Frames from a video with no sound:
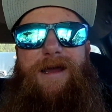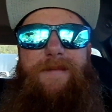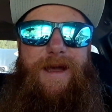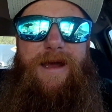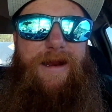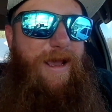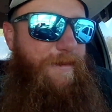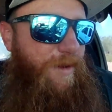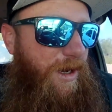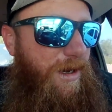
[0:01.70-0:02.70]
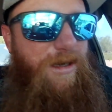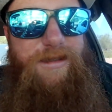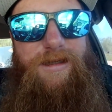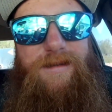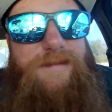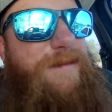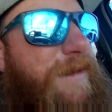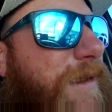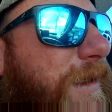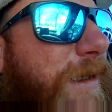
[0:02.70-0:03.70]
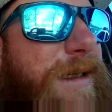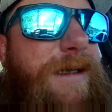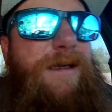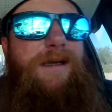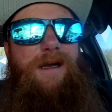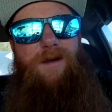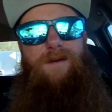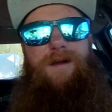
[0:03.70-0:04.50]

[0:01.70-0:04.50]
am at a pond. Oh,